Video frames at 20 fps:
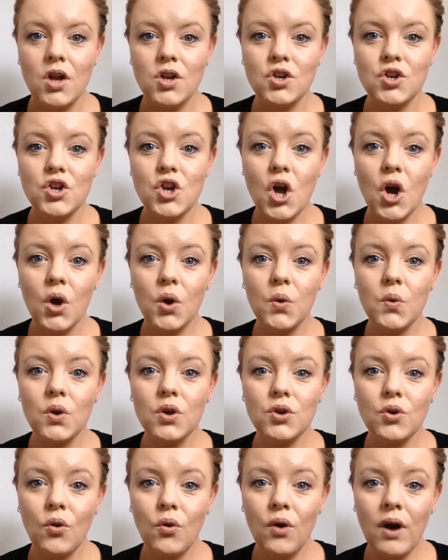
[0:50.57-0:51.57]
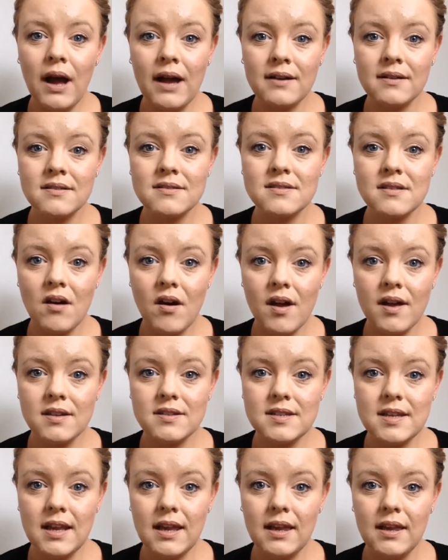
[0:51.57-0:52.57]
Know your
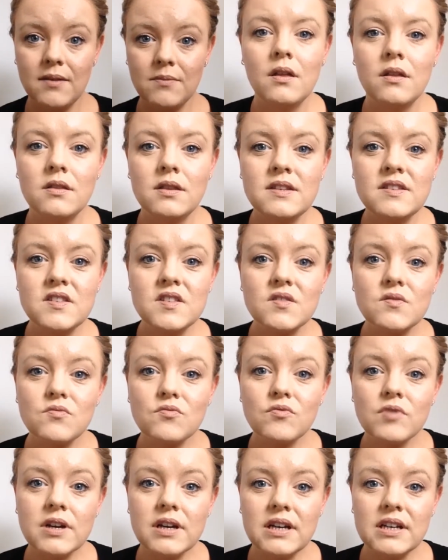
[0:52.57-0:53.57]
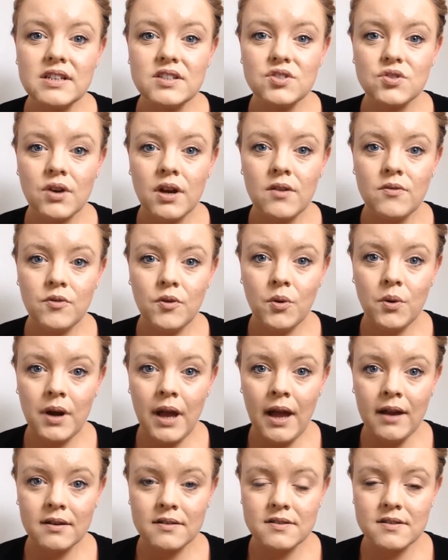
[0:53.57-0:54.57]
anxiety. This is a really straightforward
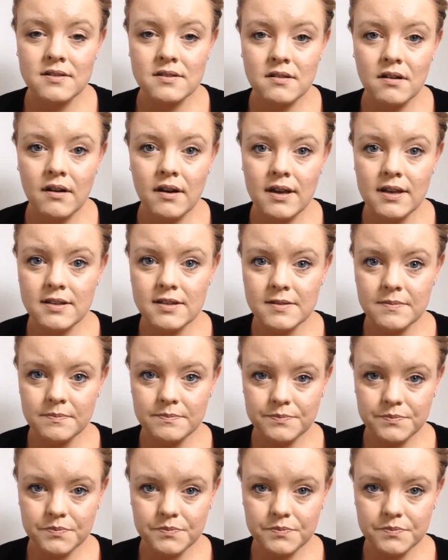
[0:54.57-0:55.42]
exercise.